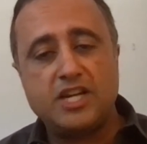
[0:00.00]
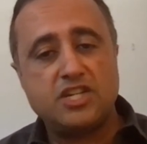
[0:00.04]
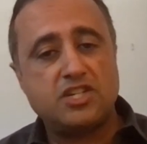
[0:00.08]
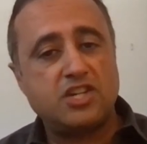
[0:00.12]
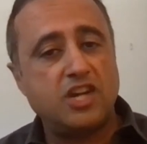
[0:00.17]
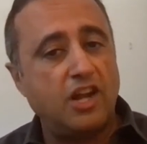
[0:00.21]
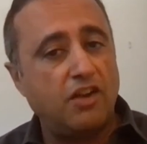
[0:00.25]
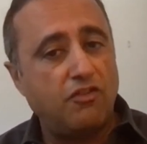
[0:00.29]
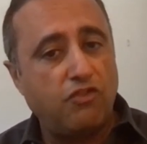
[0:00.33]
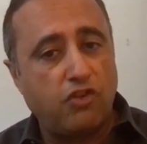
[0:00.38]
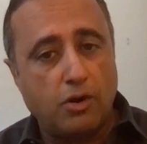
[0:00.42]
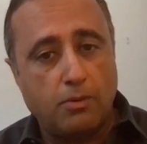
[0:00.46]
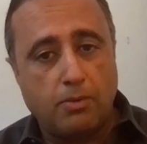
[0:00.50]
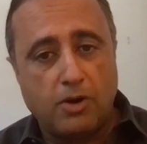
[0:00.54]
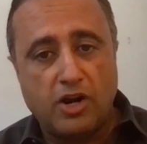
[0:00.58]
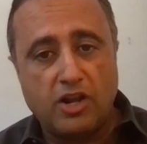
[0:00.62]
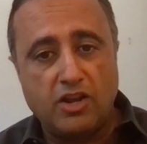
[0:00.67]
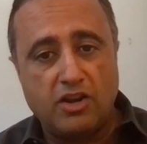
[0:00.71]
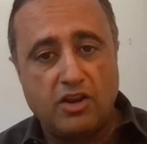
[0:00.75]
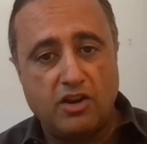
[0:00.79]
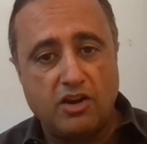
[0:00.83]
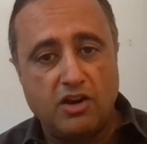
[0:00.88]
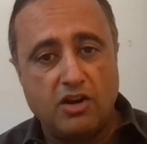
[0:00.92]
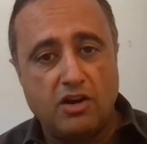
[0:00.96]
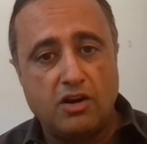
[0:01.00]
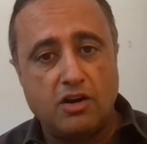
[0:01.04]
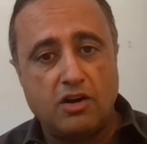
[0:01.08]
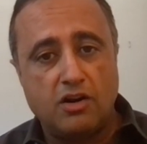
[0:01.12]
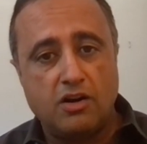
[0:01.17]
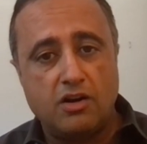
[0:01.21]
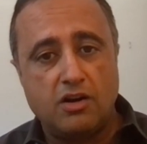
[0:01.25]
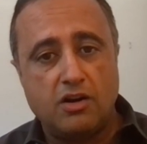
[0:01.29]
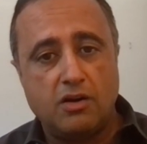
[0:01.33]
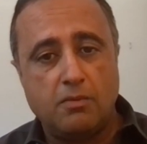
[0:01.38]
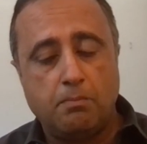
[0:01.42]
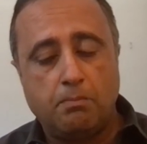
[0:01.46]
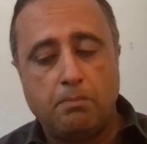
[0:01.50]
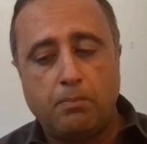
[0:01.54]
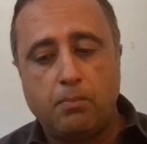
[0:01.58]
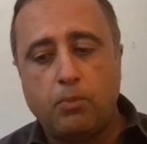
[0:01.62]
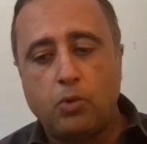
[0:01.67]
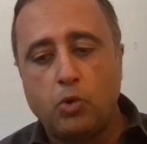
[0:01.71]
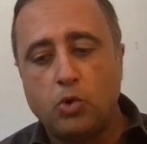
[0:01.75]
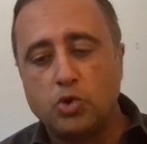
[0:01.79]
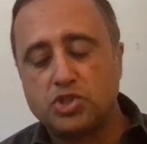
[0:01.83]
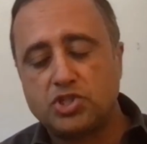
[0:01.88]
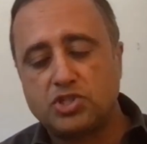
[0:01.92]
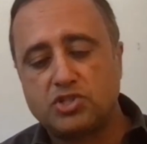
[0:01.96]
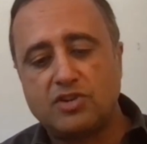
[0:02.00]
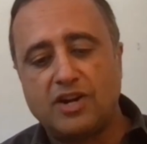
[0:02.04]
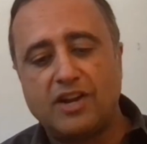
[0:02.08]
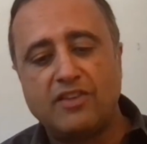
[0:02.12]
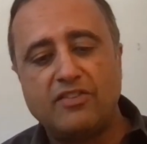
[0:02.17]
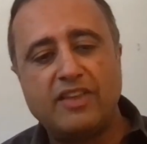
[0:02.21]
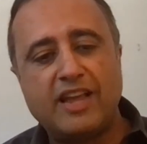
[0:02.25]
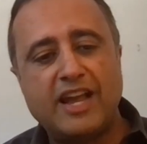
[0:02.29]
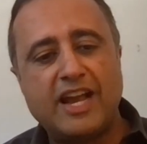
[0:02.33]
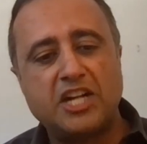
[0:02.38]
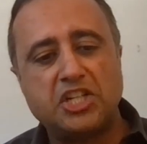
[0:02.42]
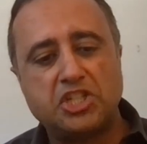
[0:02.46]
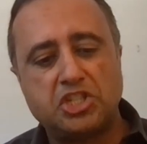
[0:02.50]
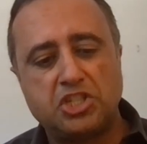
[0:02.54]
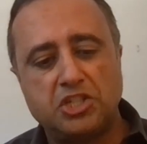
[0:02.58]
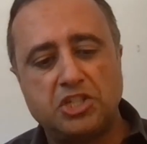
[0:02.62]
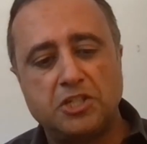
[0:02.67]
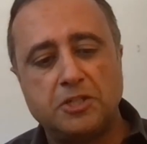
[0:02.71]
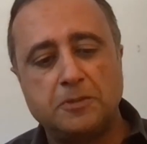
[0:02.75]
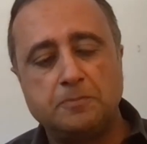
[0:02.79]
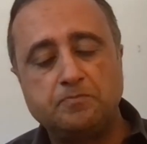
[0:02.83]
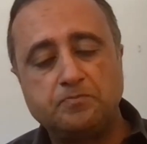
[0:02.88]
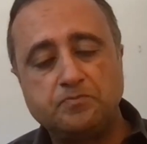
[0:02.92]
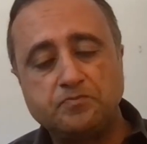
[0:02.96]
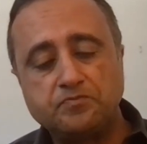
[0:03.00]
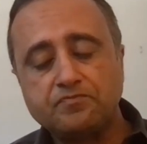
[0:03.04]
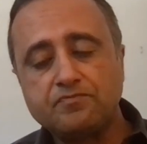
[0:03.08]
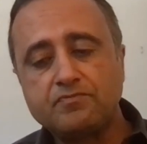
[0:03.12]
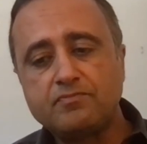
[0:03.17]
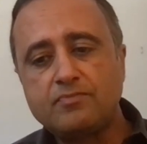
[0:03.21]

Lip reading: I stayed for about a year post-transaction.